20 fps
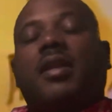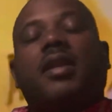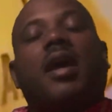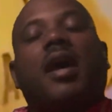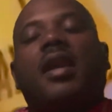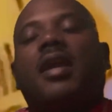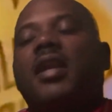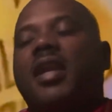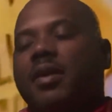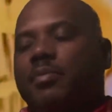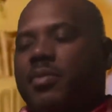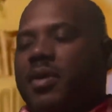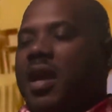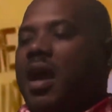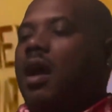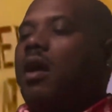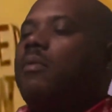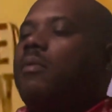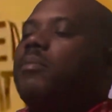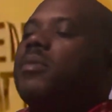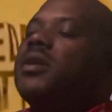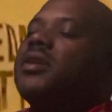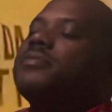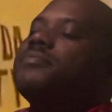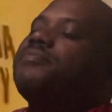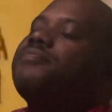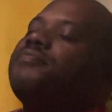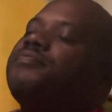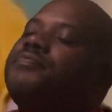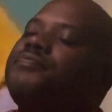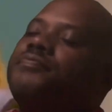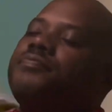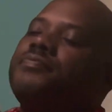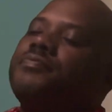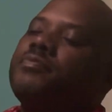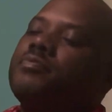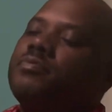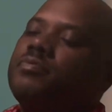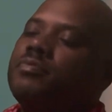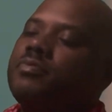nah, they let me out, but
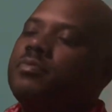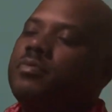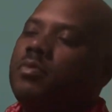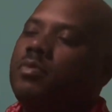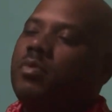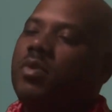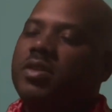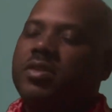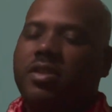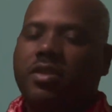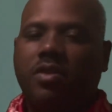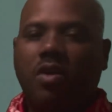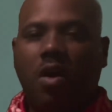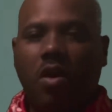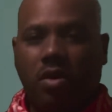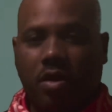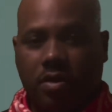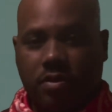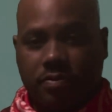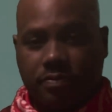where's your daughter?